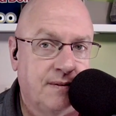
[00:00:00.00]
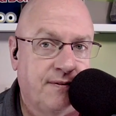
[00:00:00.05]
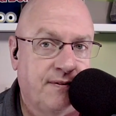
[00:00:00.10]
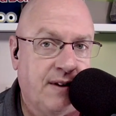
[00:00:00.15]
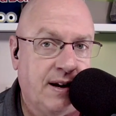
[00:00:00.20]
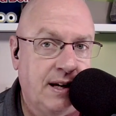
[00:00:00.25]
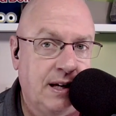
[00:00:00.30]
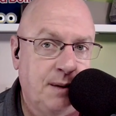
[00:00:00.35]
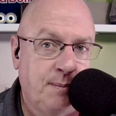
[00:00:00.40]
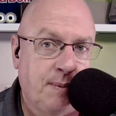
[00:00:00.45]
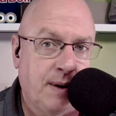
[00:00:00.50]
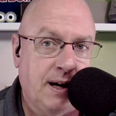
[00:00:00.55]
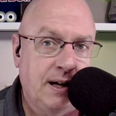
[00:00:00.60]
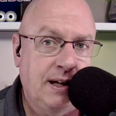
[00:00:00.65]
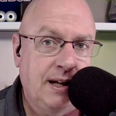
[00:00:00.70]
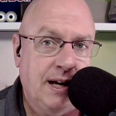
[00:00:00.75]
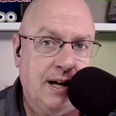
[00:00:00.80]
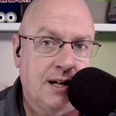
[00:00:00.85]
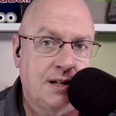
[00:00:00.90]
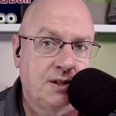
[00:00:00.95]
finding
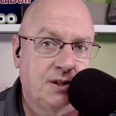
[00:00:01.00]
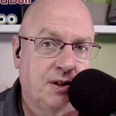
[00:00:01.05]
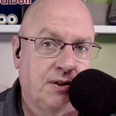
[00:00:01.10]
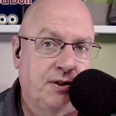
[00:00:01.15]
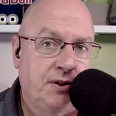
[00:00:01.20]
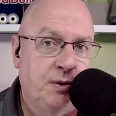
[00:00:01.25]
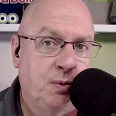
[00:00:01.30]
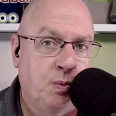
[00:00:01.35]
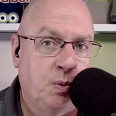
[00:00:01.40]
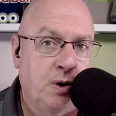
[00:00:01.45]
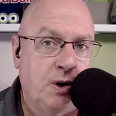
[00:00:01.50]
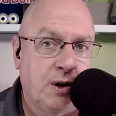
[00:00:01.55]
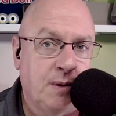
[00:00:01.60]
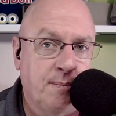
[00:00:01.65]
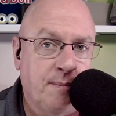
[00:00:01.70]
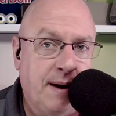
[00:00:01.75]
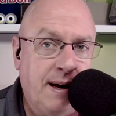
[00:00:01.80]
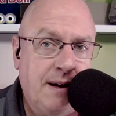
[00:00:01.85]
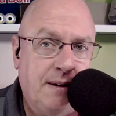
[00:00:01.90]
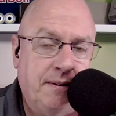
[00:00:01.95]
podcasts are through word of
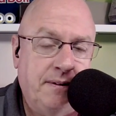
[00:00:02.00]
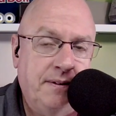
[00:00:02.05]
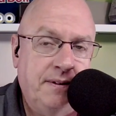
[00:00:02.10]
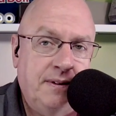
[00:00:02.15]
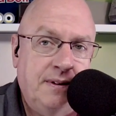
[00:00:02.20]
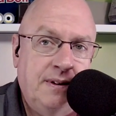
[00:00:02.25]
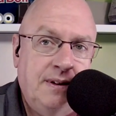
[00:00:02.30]
mouth